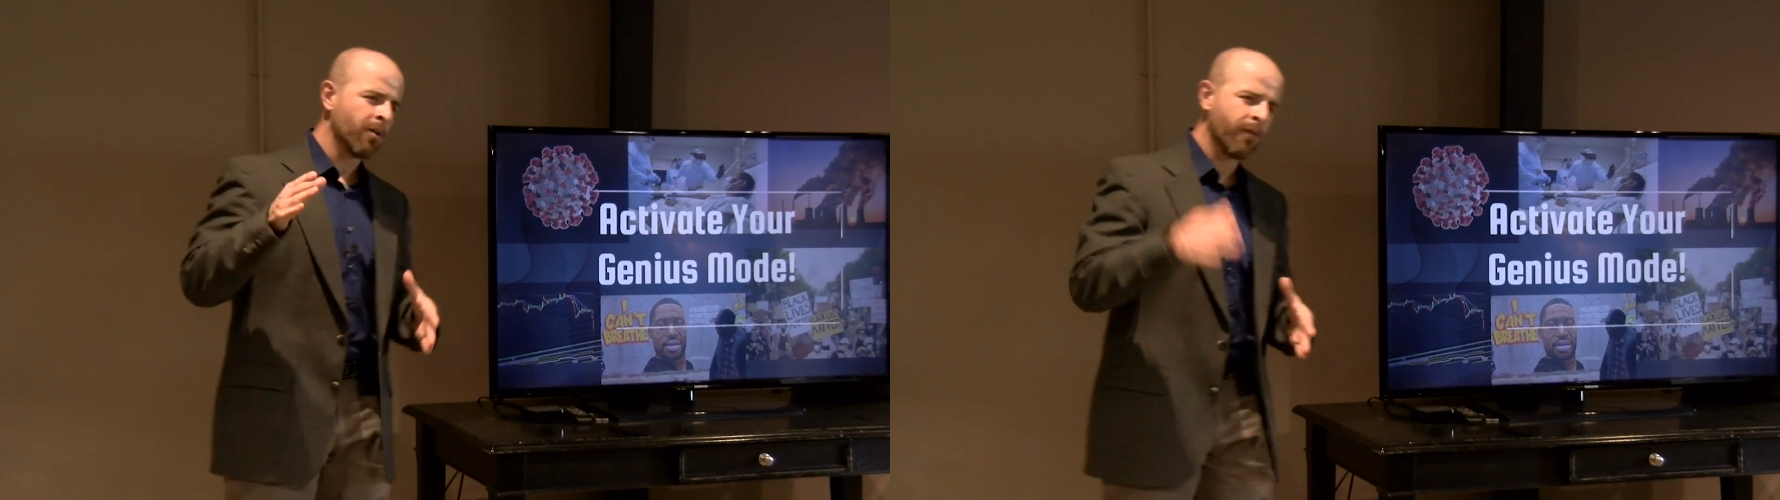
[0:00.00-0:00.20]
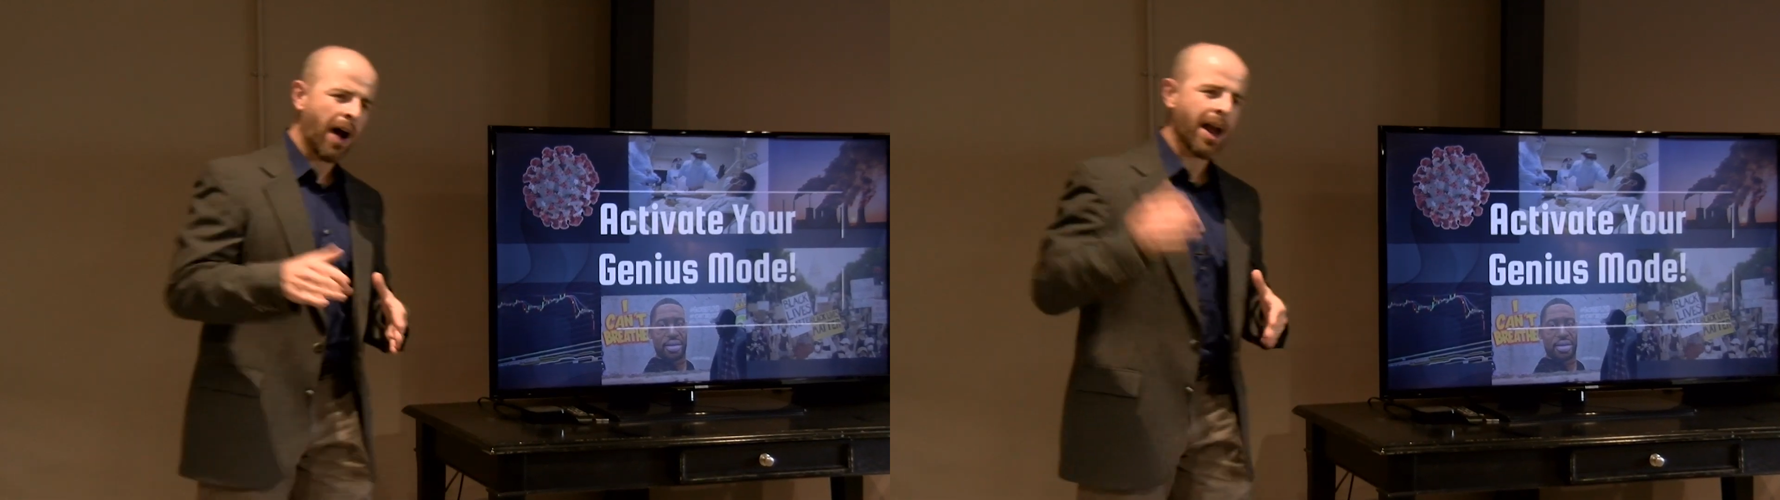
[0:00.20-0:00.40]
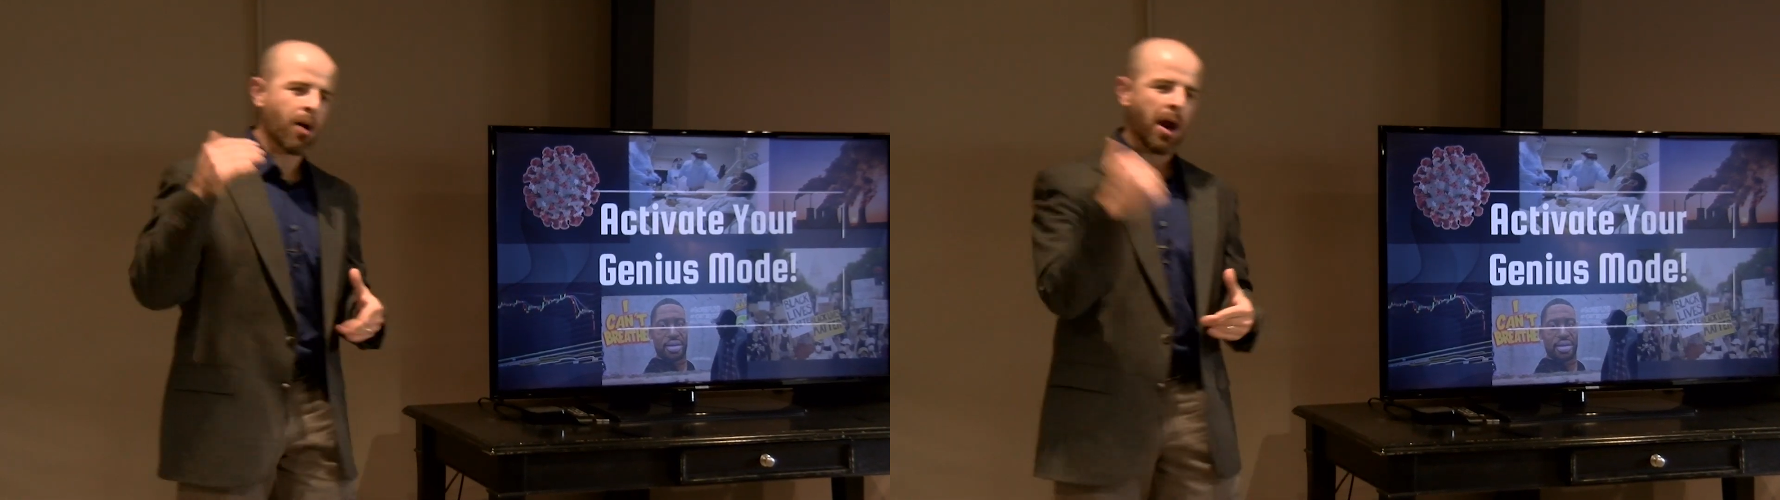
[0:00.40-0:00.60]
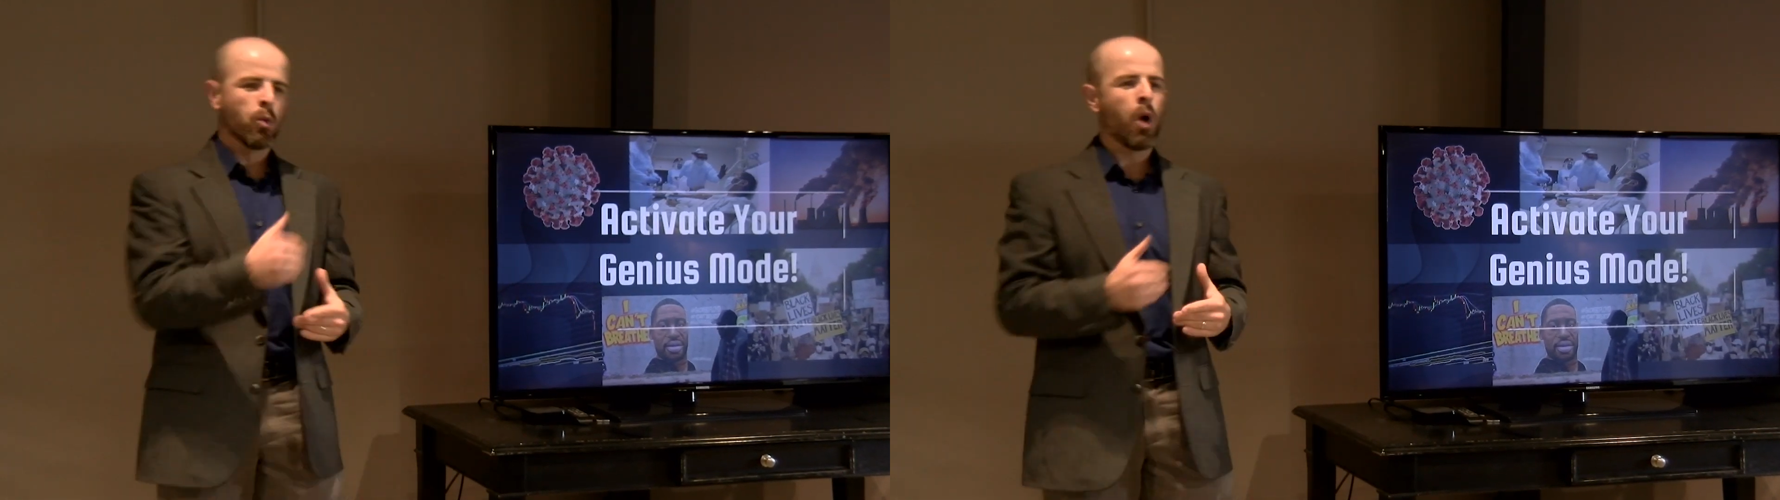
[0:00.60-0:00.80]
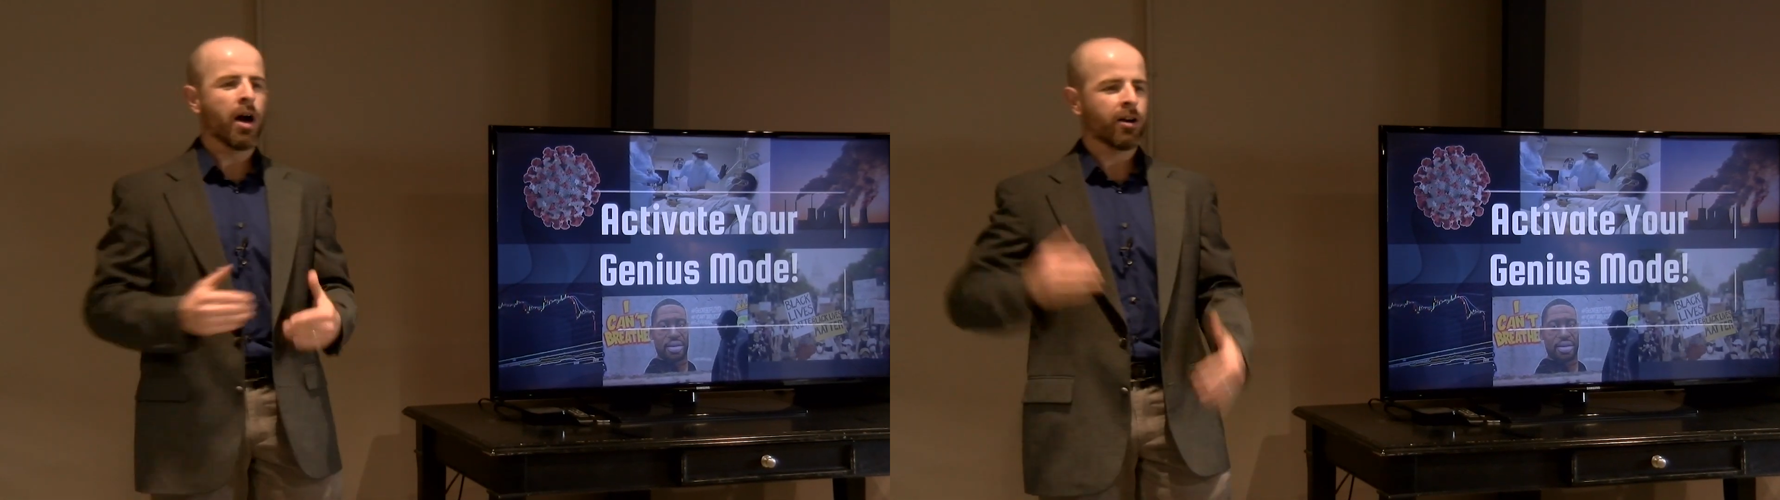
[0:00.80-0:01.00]
fire, and
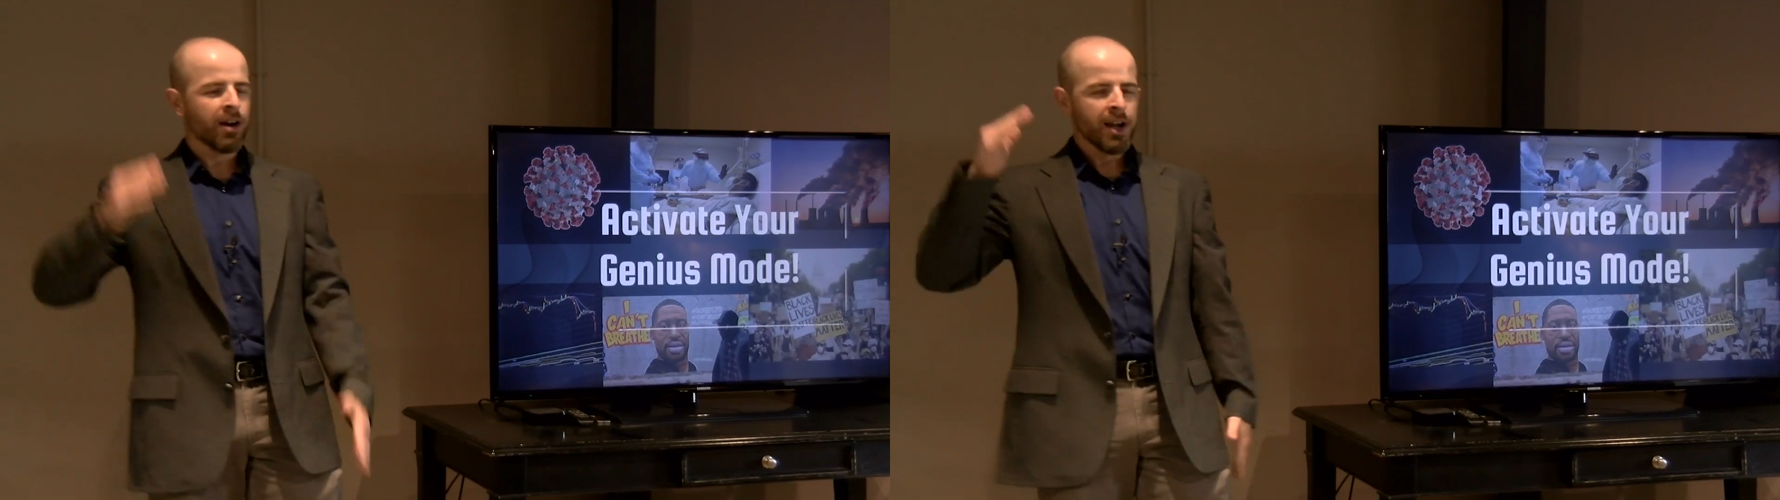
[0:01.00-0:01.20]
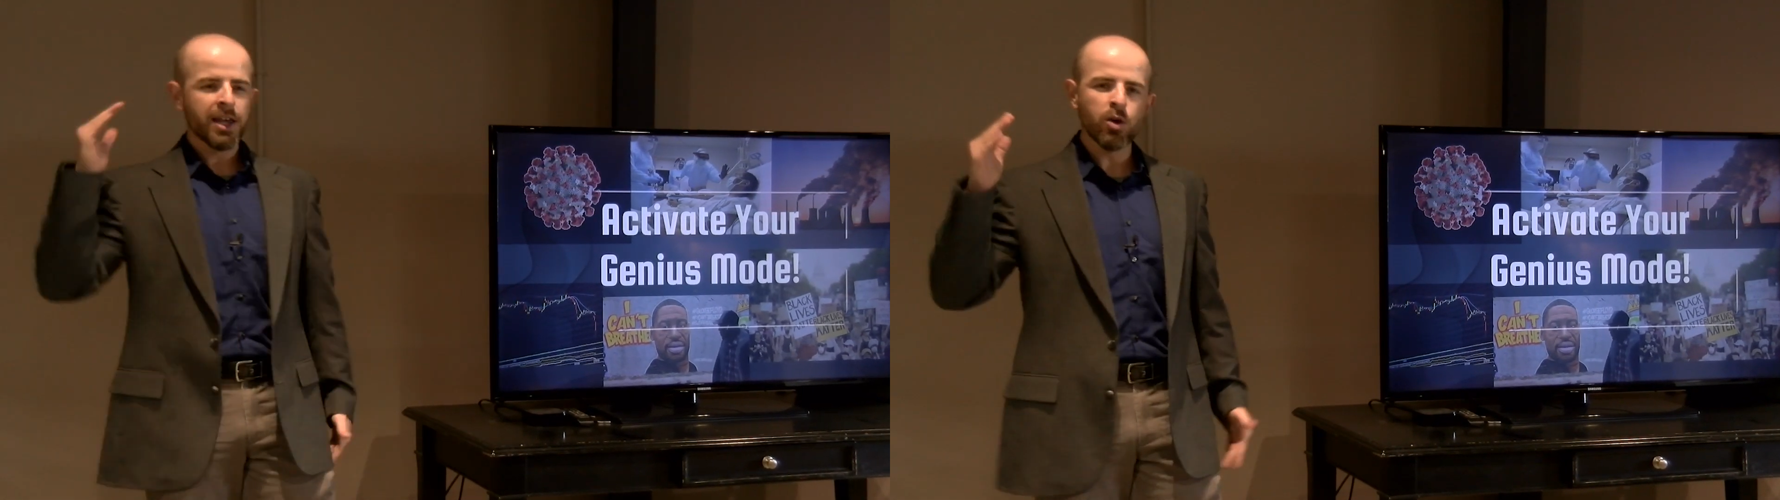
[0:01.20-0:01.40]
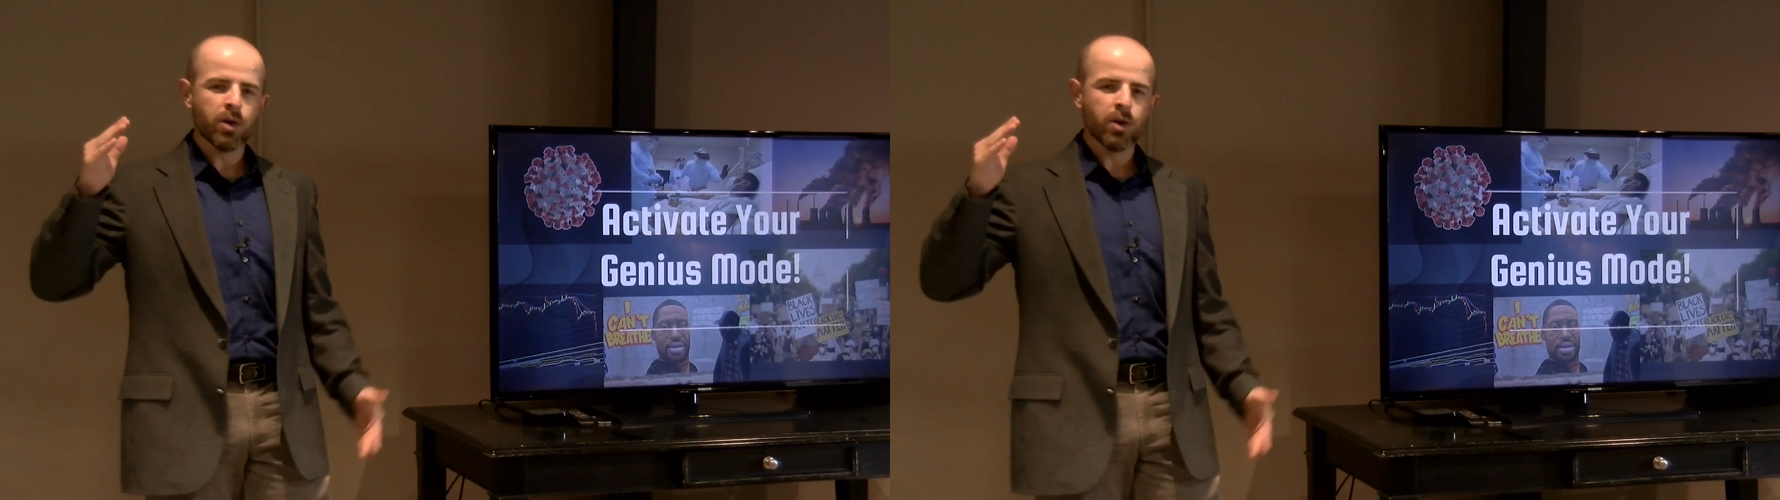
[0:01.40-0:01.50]
water, you